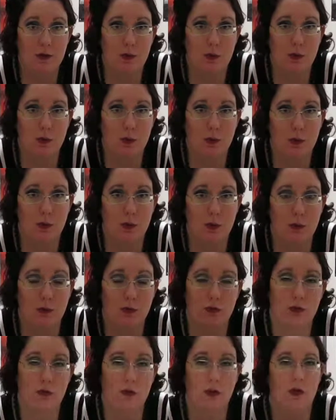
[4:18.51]
who I'm
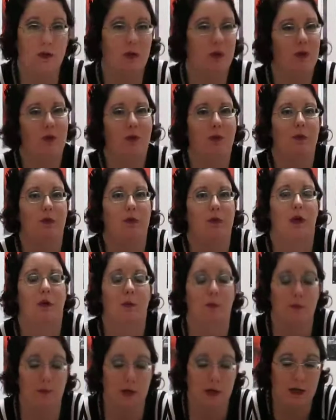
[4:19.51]
sure you know
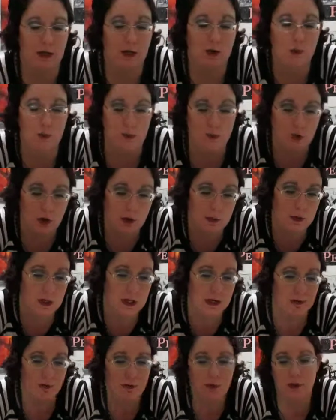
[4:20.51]
by now is
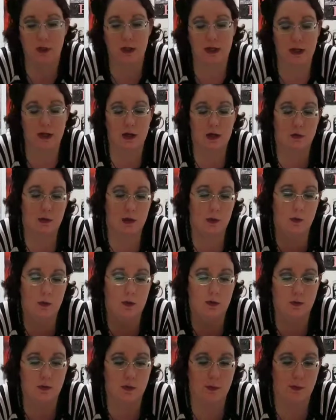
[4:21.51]
nominated for an Academy
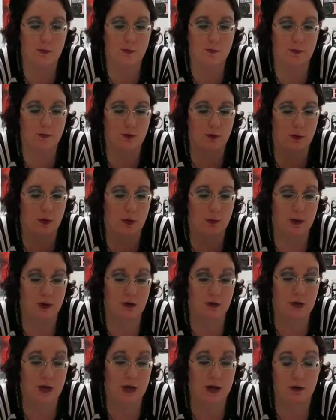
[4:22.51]
Award for
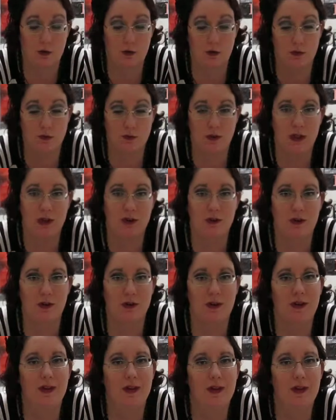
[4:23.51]
Best Actor of the Year.